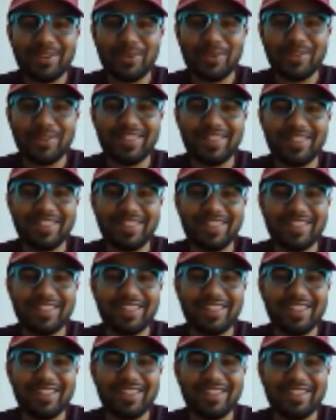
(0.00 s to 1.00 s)
was,
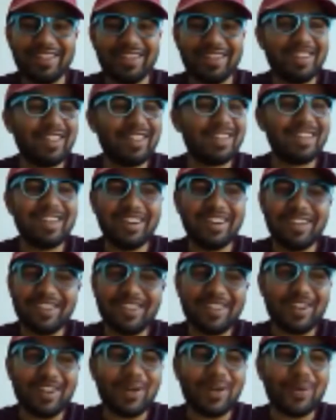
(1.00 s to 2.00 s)
it didn't
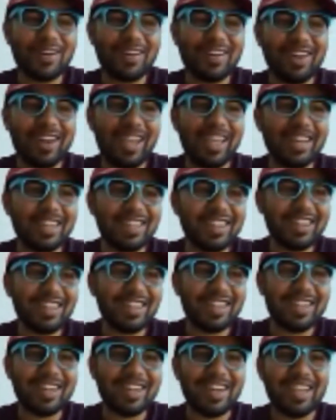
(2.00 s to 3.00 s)
sound
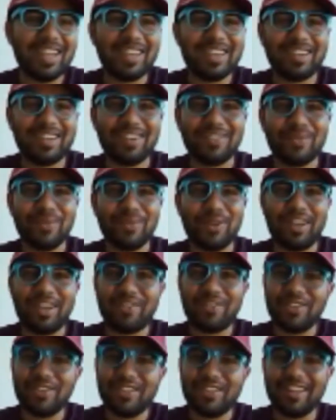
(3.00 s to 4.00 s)
anything like what I
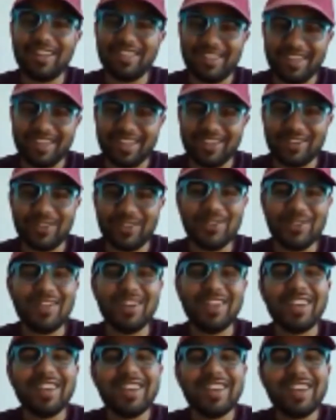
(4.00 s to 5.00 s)
was listening to.
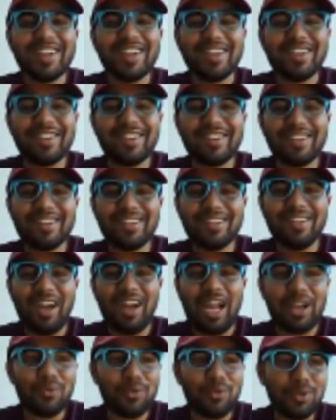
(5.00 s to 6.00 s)

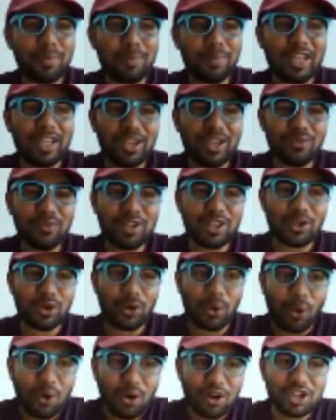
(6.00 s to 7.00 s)
I was playing with
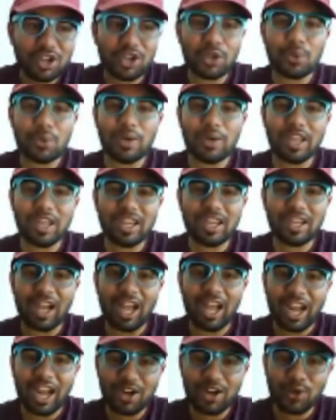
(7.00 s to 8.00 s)
wrong tuning.
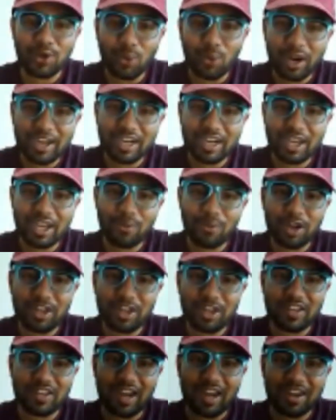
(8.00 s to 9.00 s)
I had no idea what
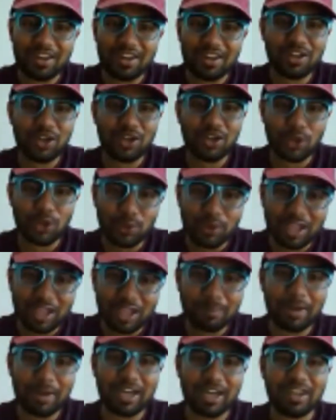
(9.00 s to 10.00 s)
standard
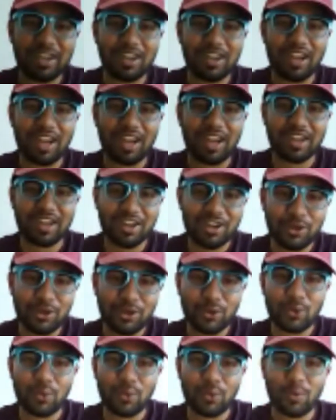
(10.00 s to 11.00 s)
tuning meant. I didn't
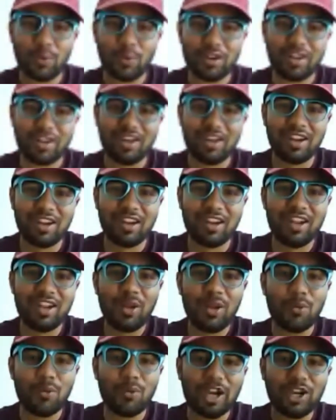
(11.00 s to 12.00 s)
know what
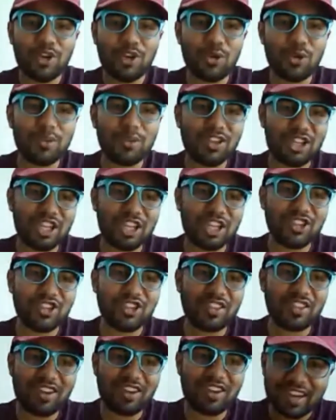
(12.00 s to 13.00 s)
when to change
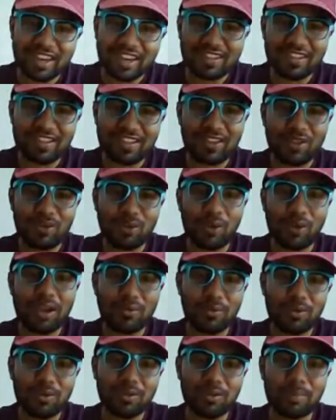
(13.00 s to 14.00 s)
strings. So I
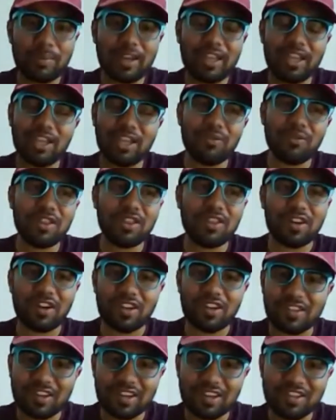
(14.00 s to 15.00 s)
was playing with
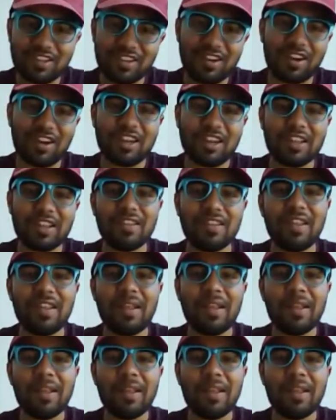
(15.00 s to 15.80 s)
rusty strings.